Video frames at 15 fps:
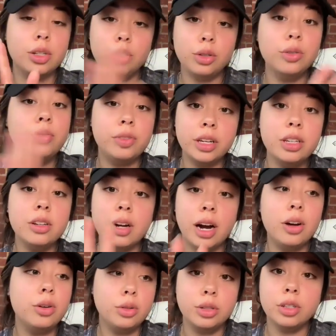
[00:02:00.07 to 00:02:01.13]
you figure
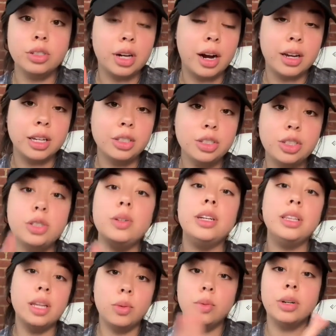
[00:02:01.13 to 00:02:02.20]
out who you're talking to,
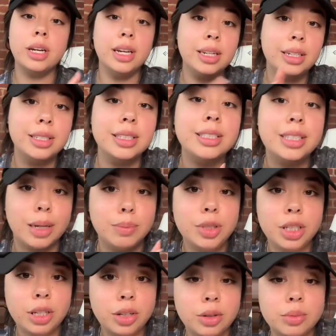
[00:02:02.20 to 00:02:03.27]
and then we'll get into step
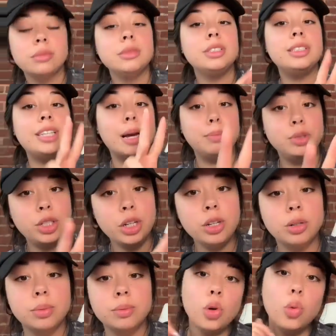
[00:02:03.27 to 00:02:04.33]
2. Step
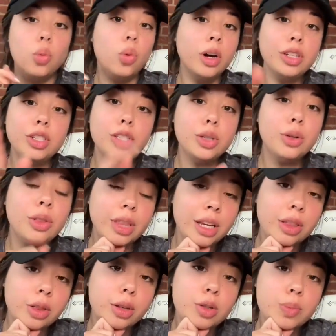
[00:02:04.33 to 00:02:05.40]
2. What do you
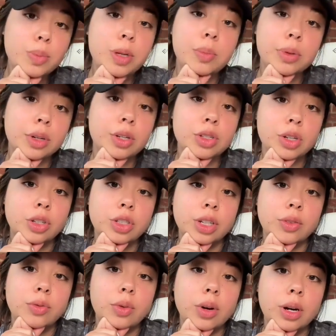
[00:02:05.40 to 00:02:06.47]
think those people are
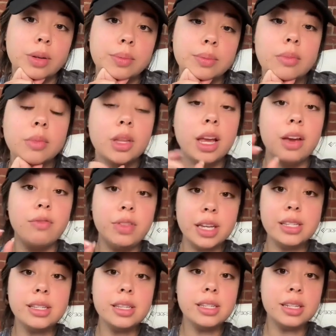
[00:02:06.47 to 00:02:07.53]
searching for? If
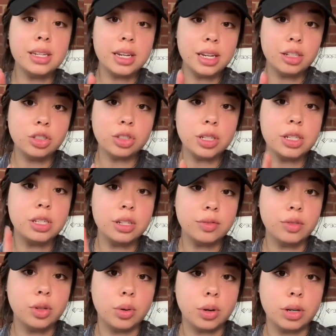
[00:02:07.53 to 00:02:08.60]
this is an interest of
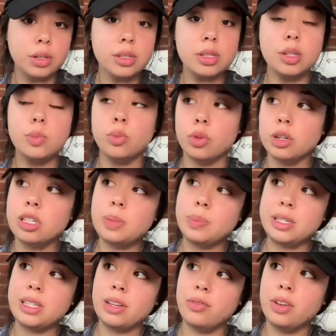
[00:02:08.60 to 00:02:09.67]
yours, more
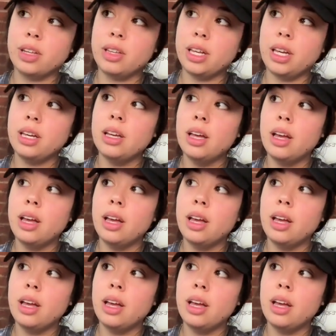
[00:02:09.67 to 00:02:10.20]
specifically,